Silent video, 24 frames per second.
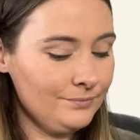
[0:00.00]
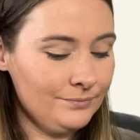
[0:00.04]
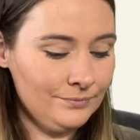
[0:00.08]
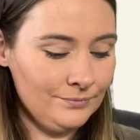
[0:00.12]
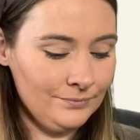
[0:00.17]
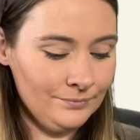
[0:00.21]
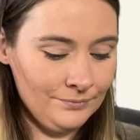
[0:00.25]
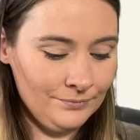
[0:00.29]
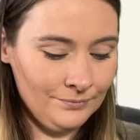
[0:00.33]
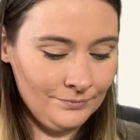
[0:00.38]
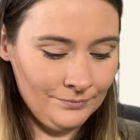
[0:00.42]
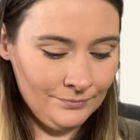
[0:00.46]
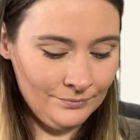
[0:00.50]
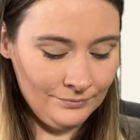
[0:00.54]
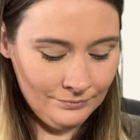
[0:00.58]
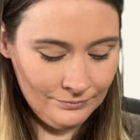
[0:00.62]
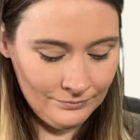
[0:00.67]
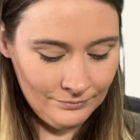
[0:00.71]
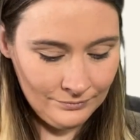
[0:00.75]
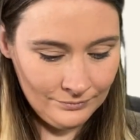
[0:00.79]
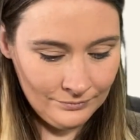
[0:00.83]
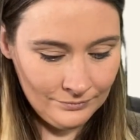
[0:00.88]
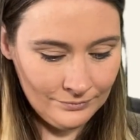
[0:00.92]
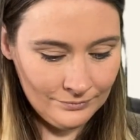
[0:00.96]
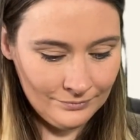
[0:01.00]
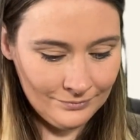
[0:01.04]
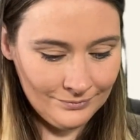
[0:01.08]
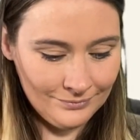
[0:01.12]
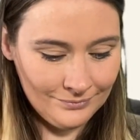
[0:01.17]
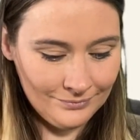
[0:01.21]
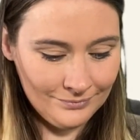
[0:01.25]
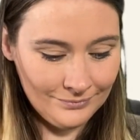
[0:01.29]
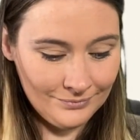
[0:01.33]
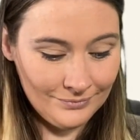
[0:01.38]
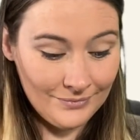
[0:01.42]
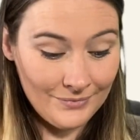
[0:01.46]

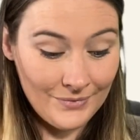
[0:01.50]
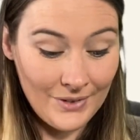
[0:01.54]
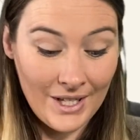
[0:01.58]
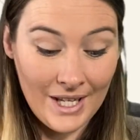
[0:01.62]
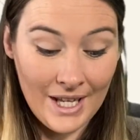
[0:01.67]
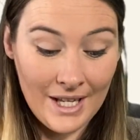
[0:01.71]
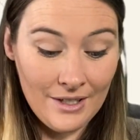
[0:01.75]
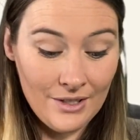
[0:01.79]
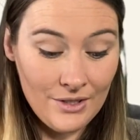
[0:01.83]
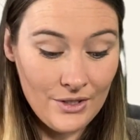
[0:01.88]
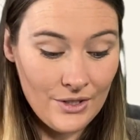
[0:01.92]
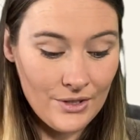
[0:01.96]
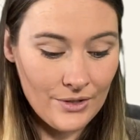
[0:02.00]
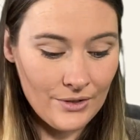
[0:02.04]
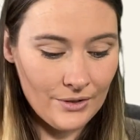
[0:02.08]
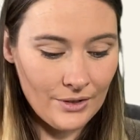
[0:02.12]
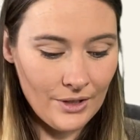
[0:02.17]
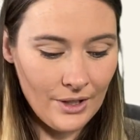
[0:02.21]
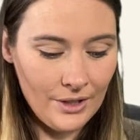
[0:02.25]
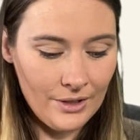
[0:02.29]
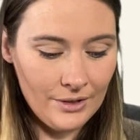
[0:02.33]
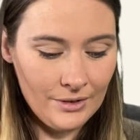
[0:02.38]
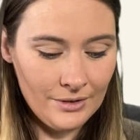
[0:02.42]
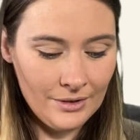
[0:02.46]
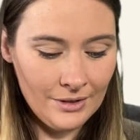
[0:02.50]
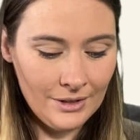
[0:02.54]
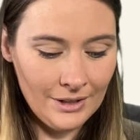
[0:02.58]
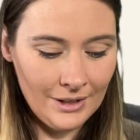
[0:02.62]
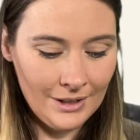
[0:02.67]
Again, too low.